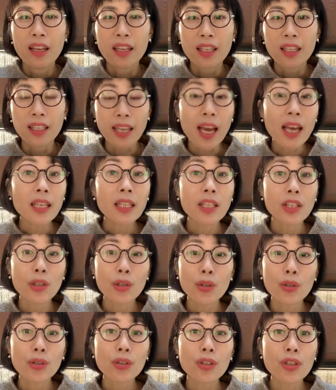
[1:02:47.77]
yes,
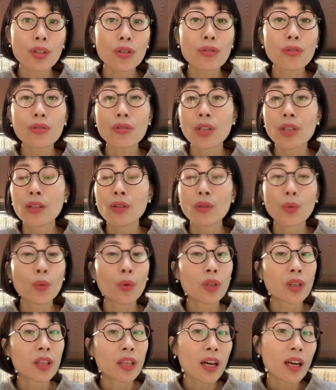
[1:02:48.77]
your children
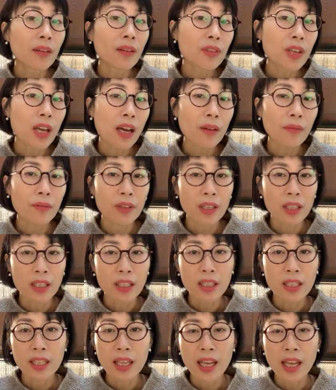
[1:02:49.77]
would love to have this